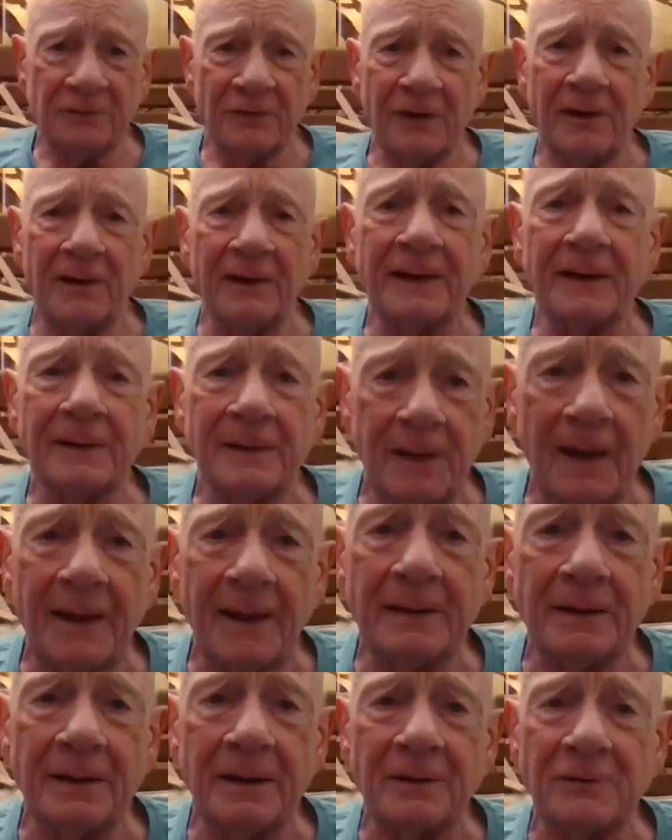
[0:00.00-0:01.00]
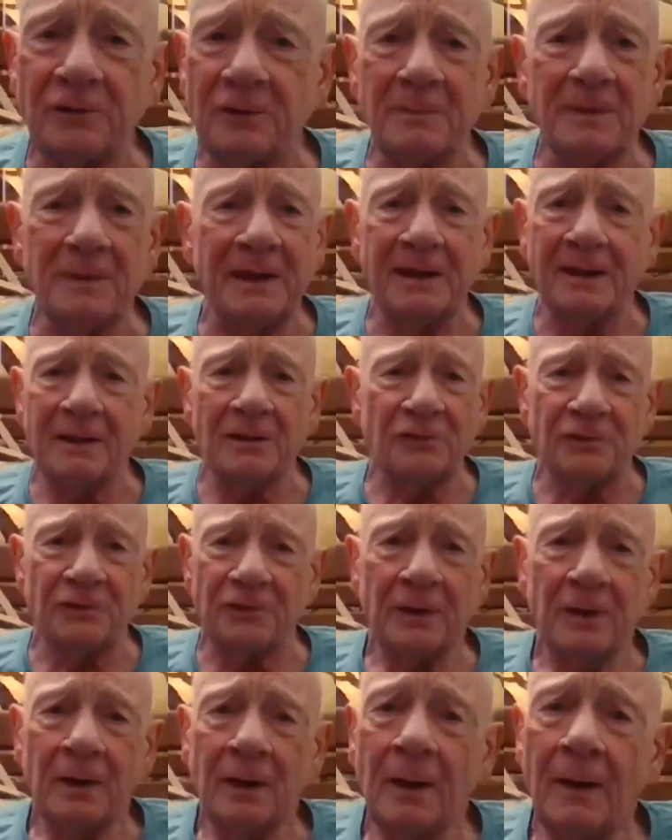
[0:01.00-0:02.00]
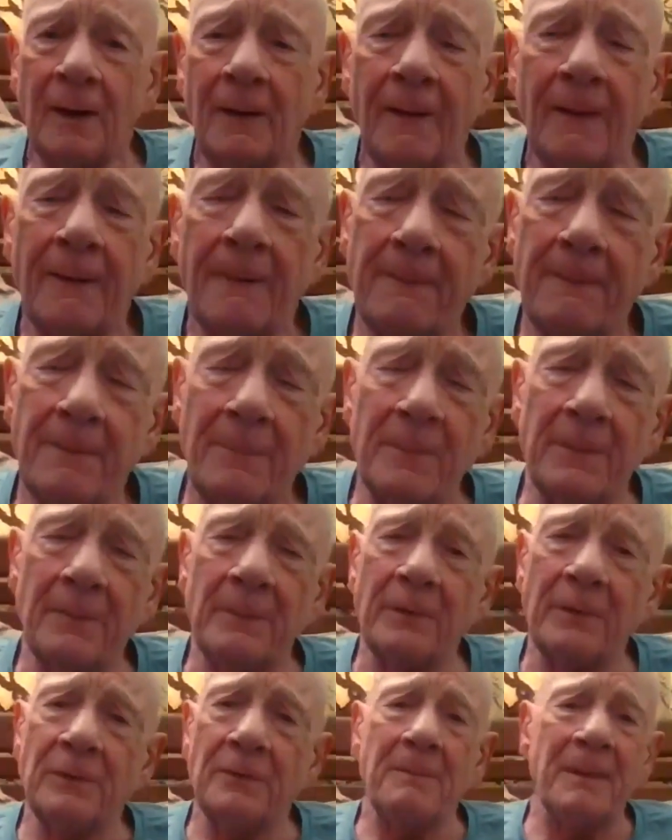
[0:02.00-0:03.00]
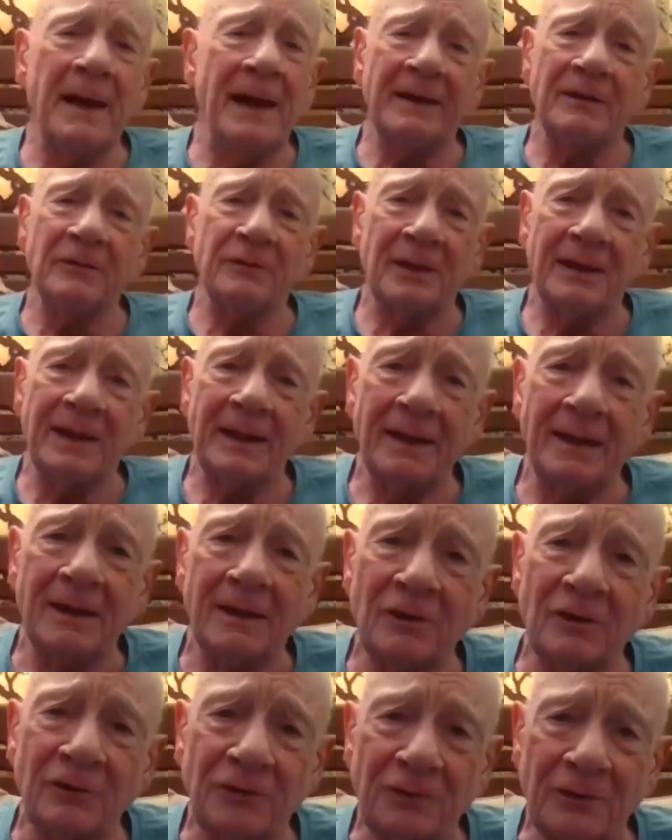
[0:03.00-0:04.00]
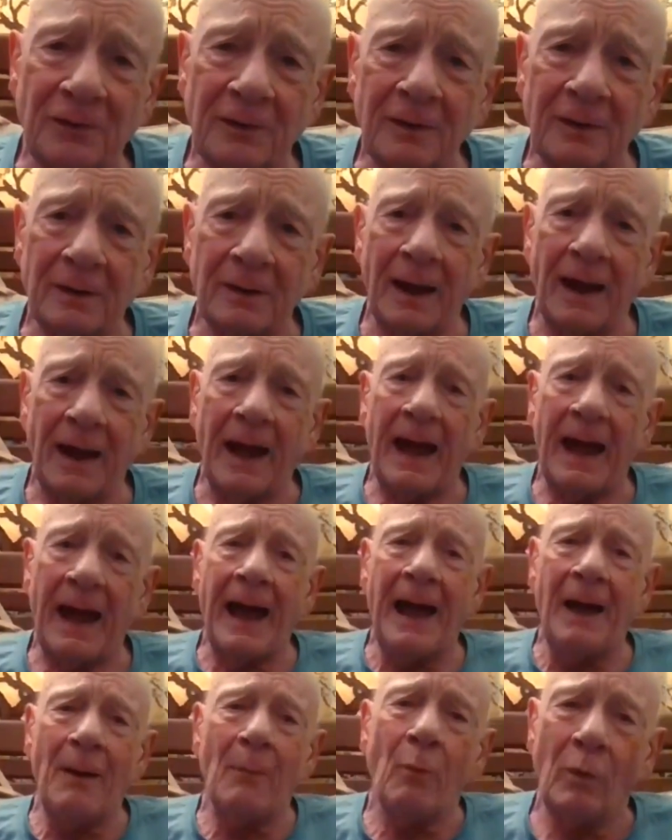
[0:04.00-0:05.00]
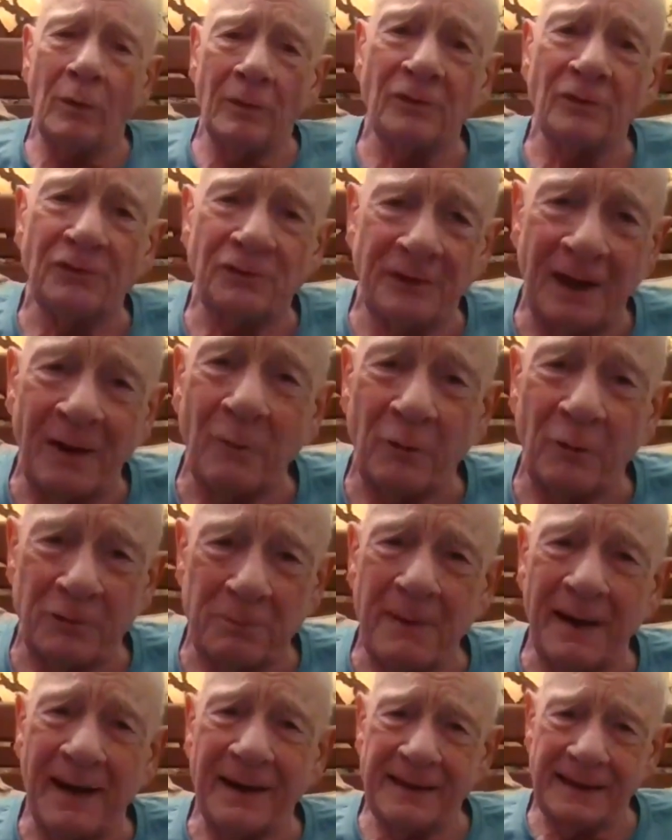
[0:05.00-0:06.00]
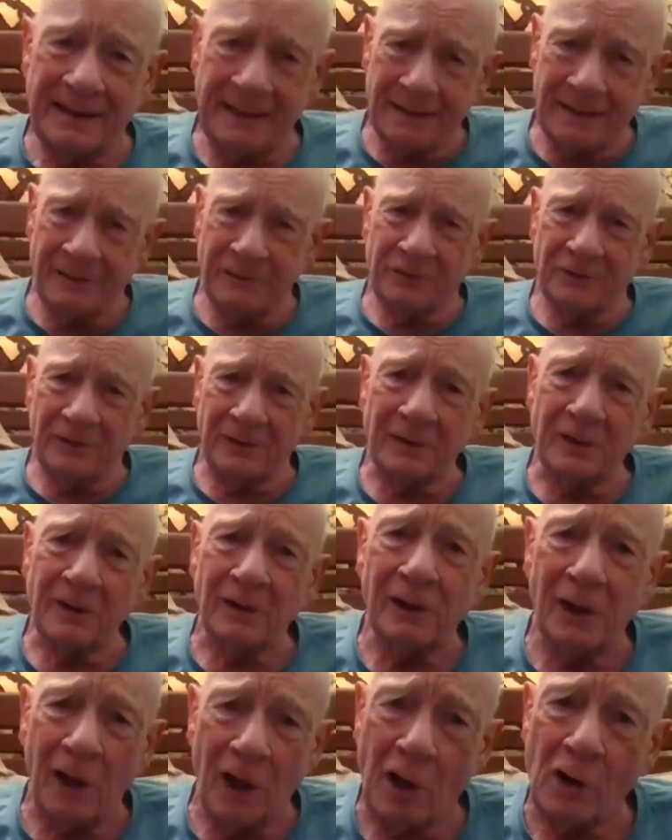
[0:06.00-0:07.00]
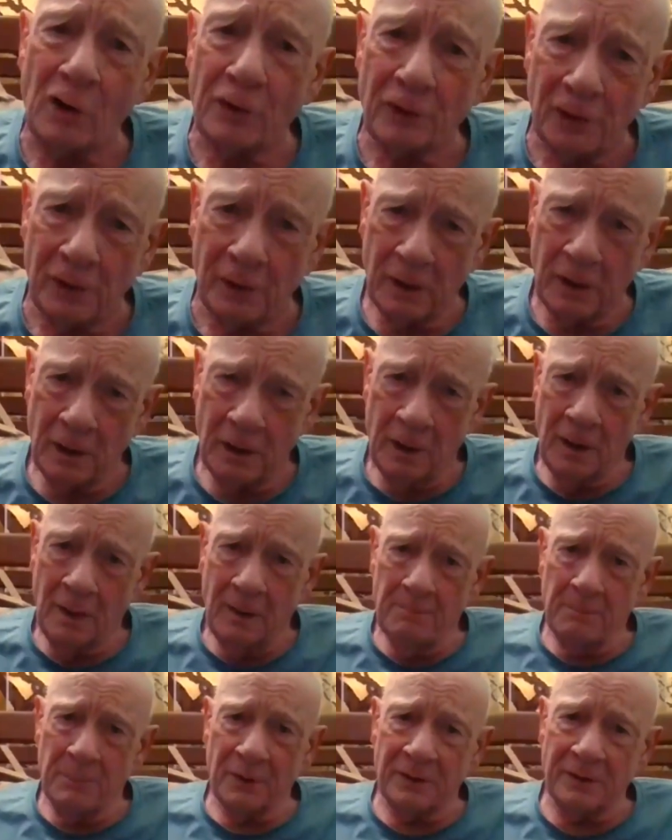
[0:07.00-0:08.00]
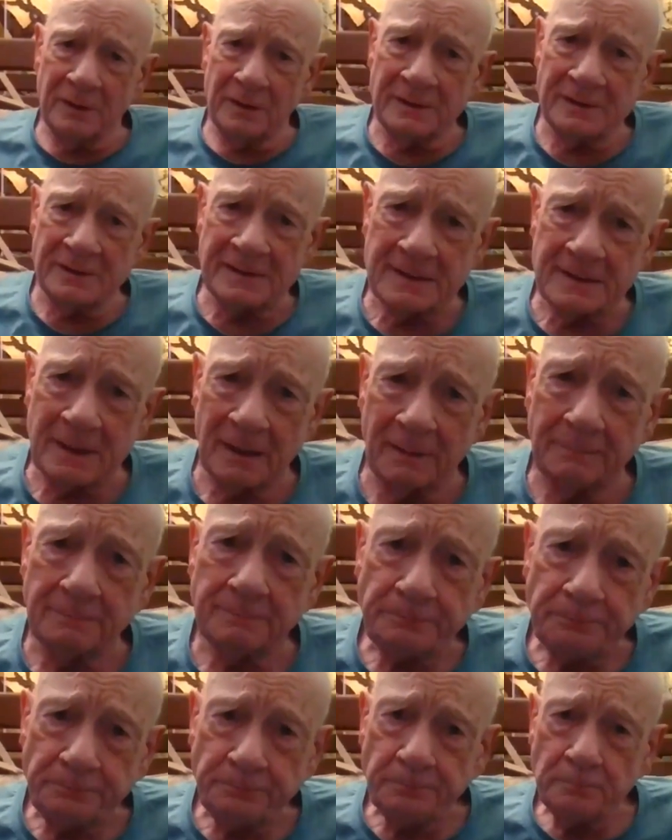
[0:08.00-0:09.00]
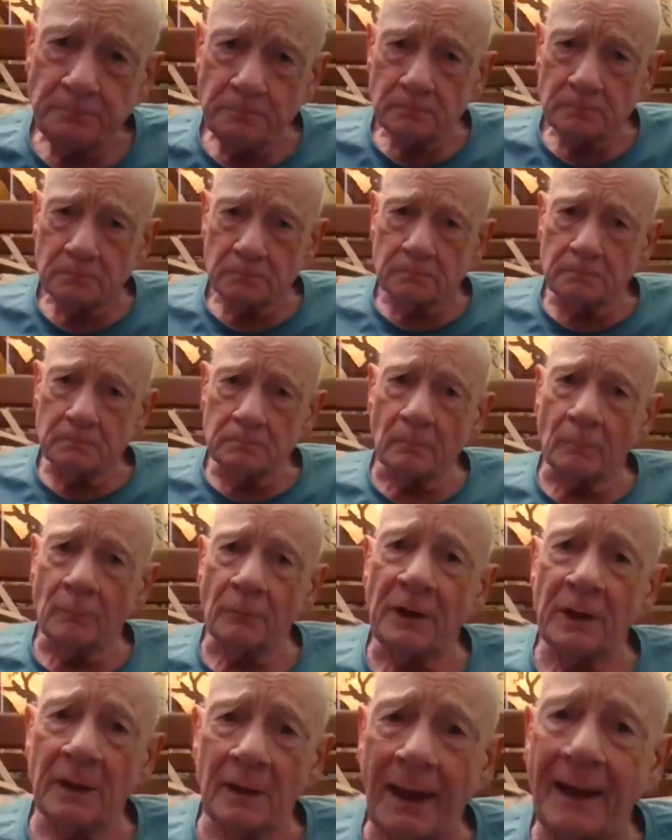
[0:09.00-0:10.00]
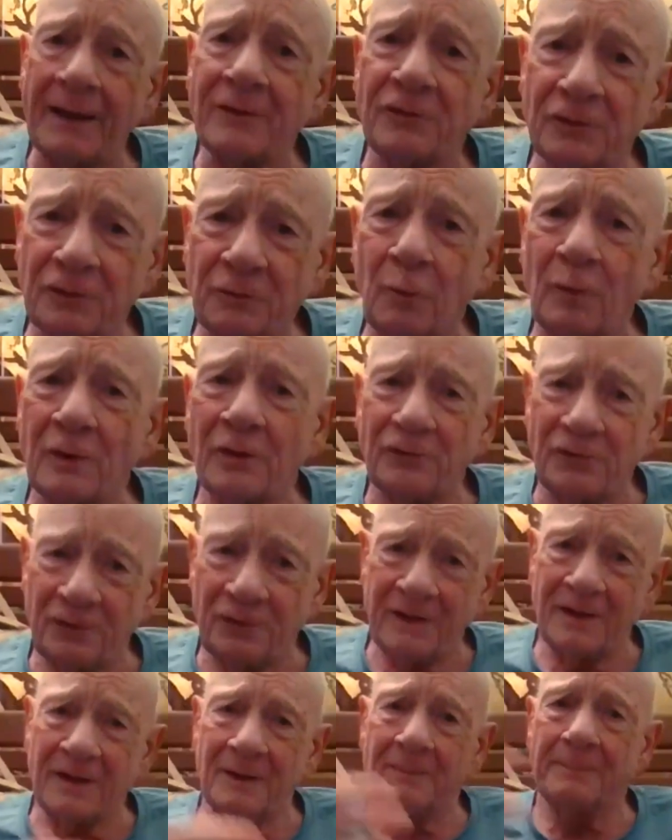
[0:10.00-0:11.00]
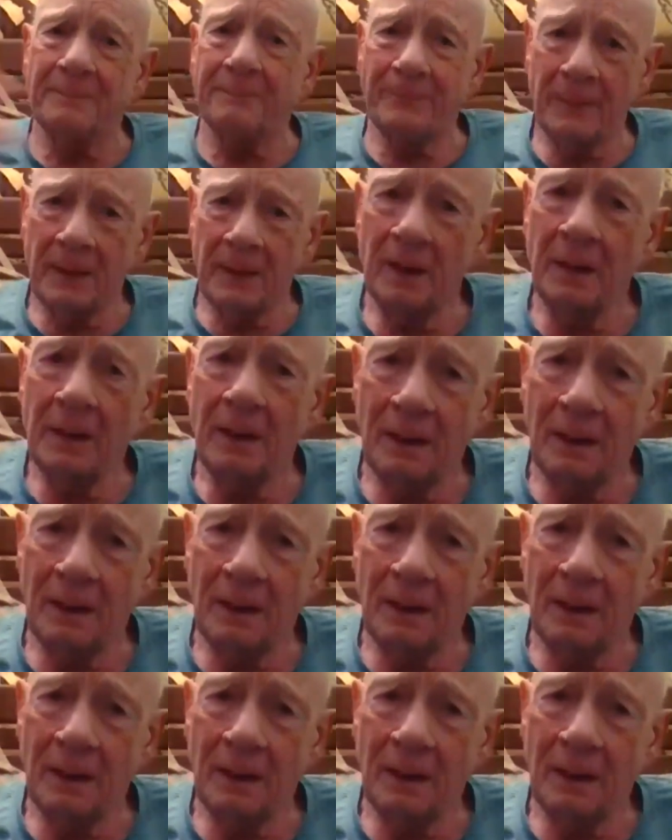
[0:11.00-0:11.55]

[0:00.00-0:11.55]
It's very enlightening. To me, it's the main thing is I want to stay with my kids a little longer because, I just want to see them